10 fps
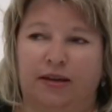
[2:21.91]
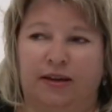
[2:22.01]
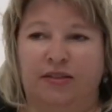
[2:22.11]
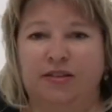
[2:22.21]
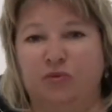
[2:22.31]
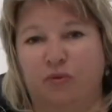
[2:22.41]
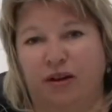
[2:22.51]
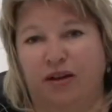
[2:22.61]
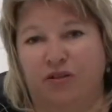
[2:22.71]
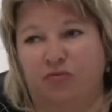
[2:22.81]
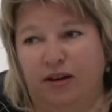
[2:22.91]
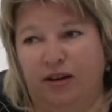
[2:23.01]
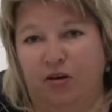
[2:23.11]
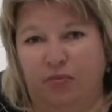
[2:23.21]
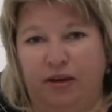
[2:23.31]
Now, this is where it gets really
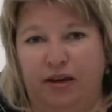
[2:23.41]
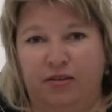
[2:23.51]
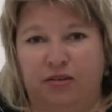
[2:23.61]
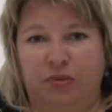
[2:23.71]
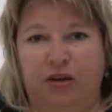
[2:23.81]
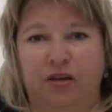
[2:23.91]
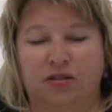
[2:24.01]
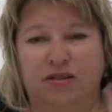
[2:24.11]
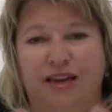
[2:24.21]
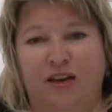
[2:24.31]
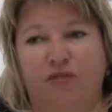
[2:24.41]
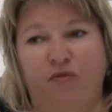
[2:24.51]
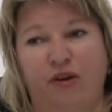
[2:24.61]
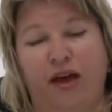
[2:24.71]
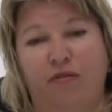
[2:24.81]
complicated because that can
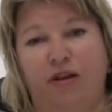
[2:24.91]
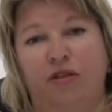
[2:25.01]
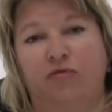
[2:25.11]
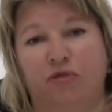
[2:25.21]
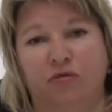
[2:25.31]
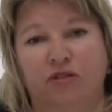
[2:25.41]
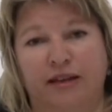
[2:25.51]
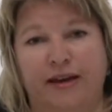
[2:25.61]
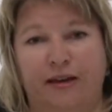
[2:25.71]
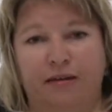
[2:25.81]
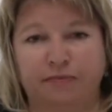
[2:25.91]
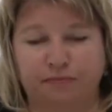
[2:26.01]
vary through the day.